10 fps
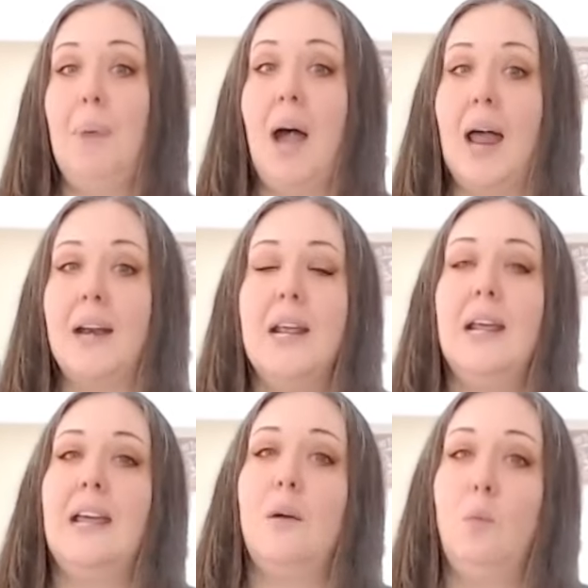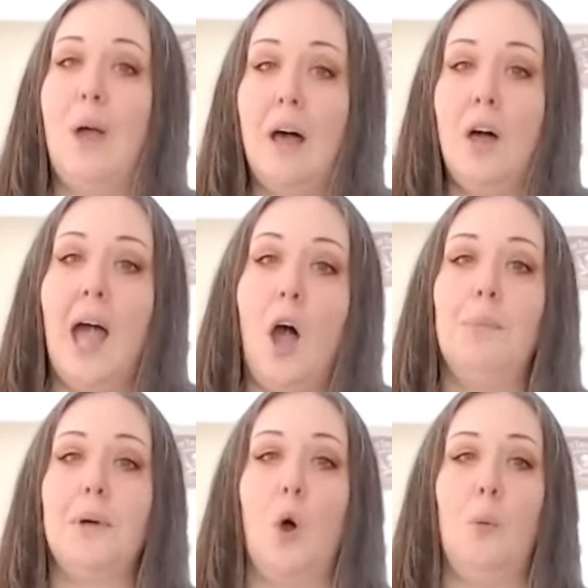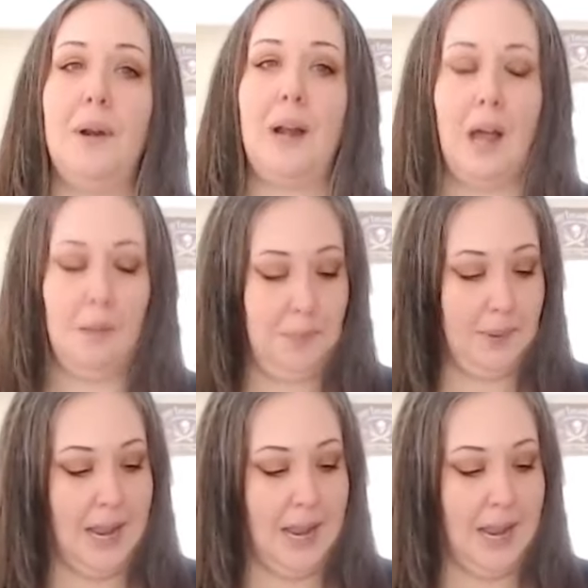but it will help open up